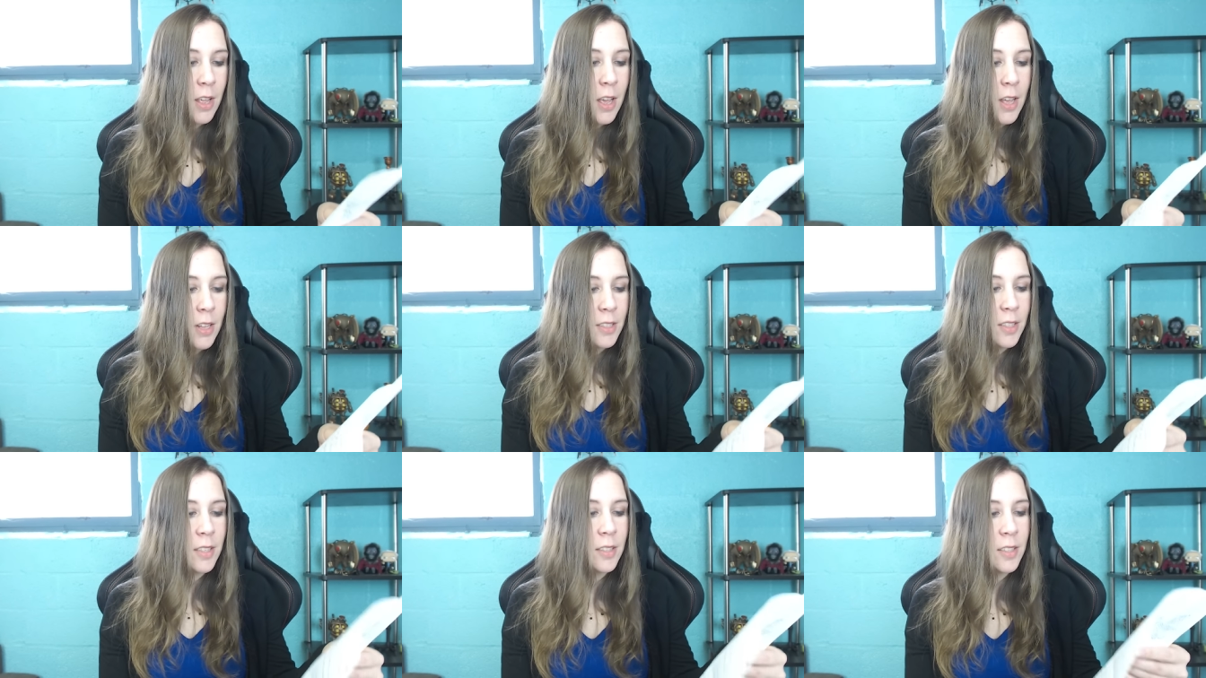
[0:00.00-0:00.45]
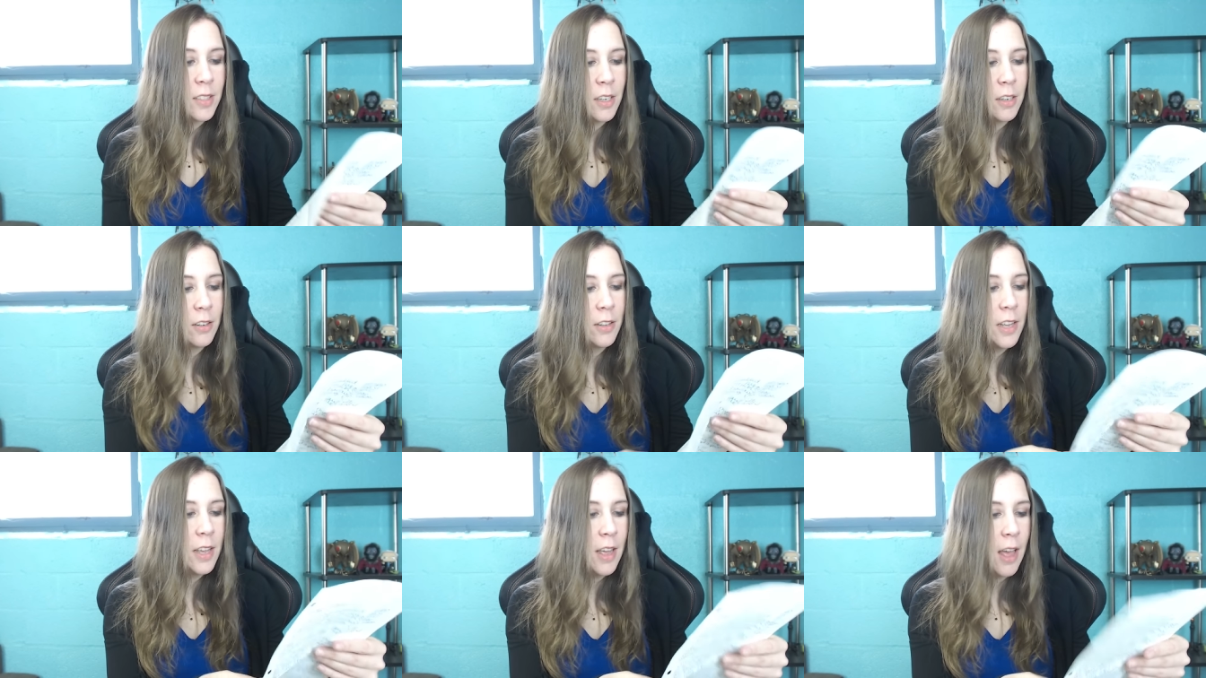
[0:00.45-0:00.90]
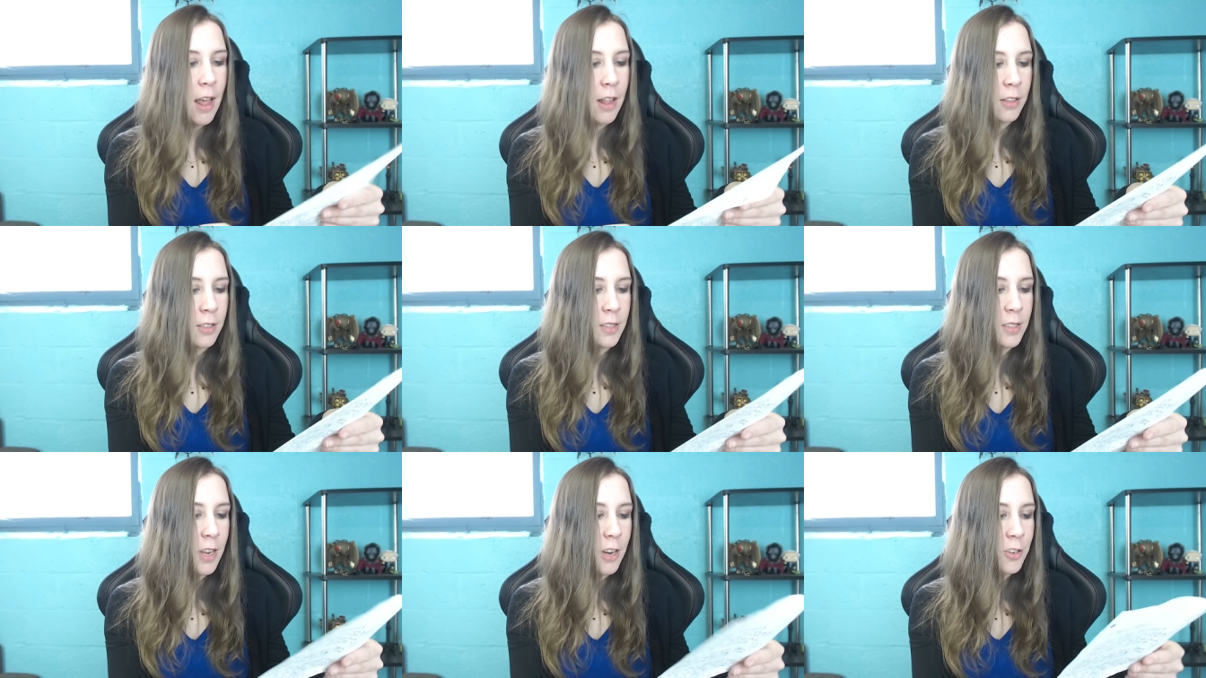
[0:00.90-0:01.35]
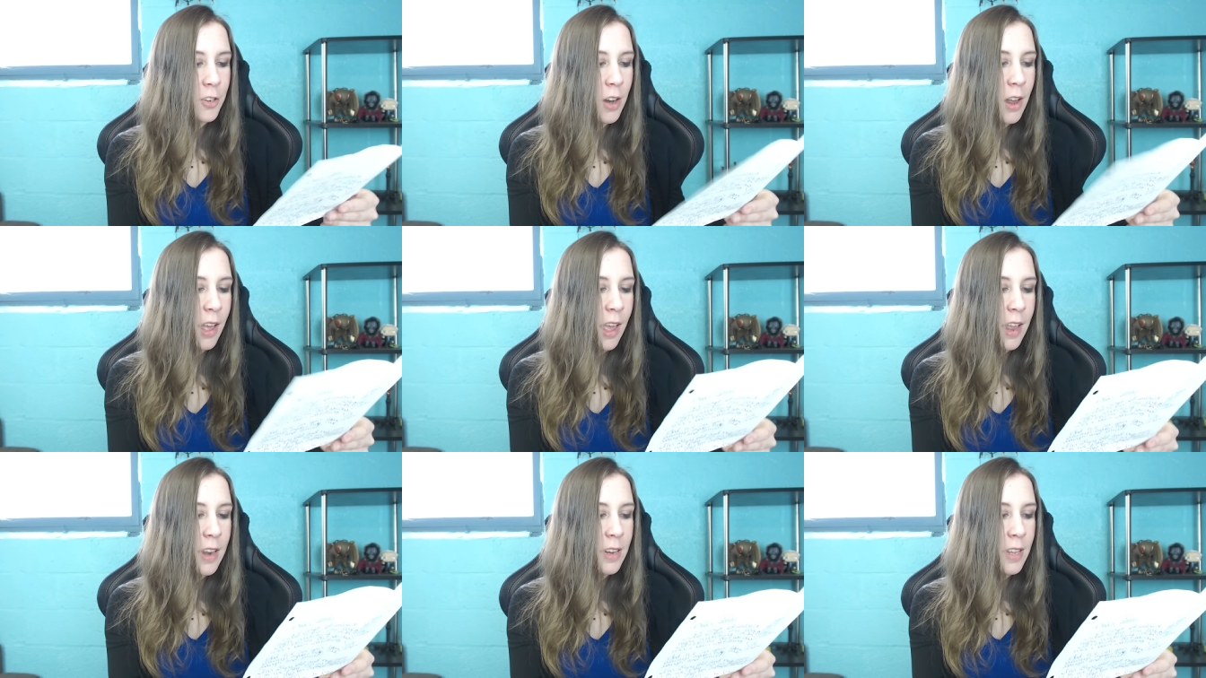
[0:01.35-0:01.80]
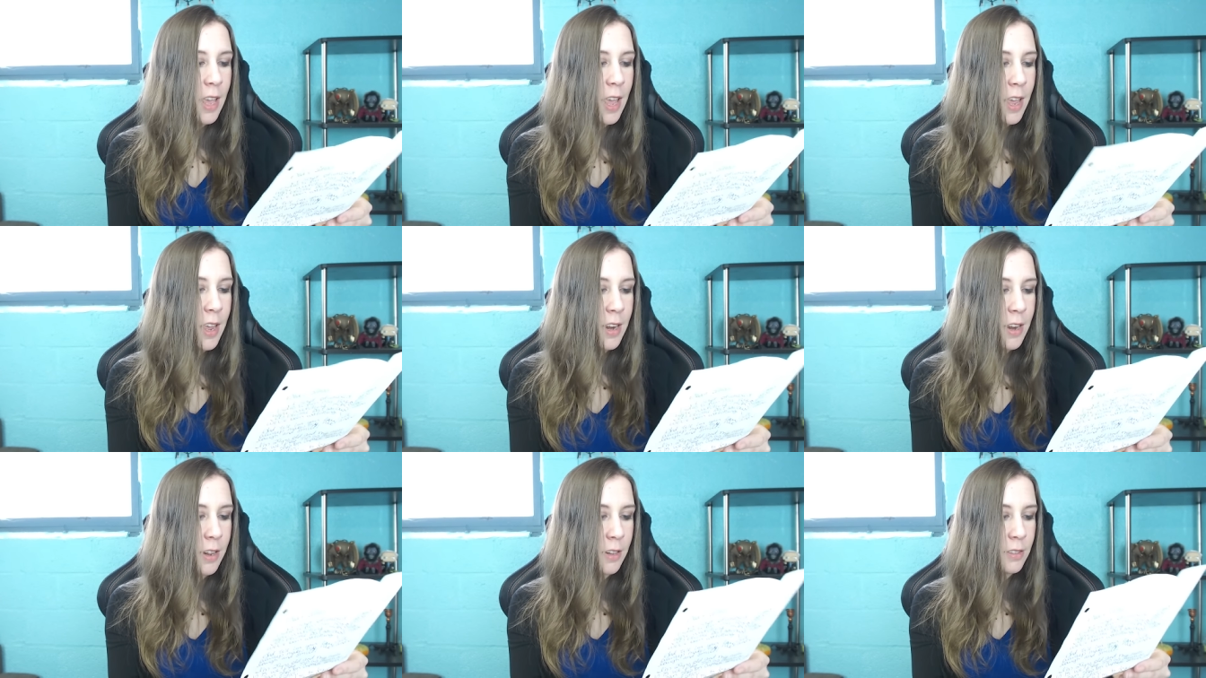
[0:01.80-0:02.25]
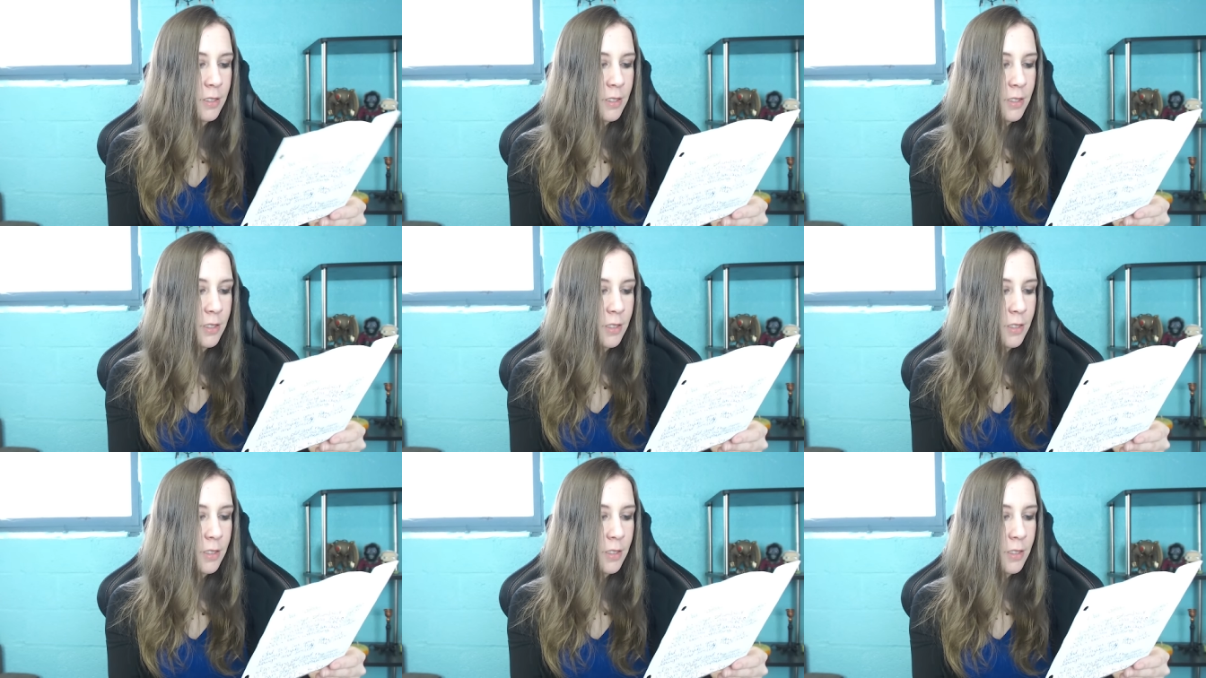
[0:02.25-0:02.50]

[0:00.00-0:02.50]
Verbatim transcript: Sincerely, Alexandra and Cadence.